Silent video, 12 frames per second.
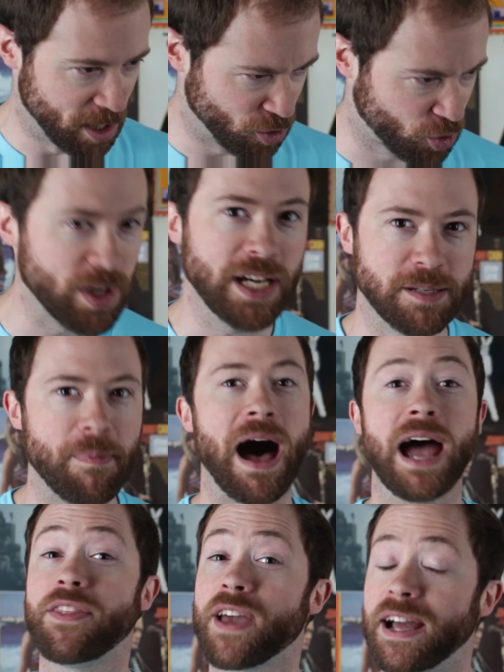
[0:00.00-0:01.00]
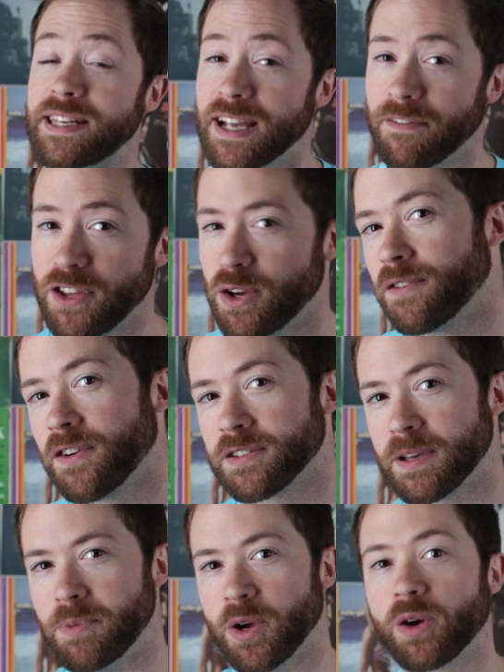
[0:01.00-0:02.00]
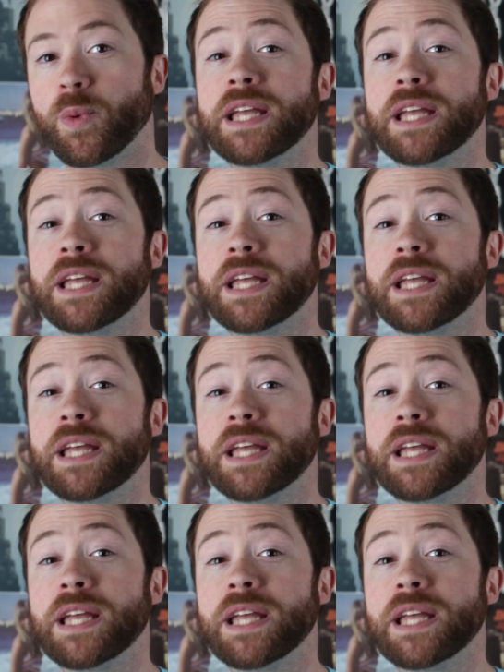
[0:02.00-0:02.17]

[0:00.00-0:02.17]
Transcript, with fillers: intrigued by the idea of the universe computer,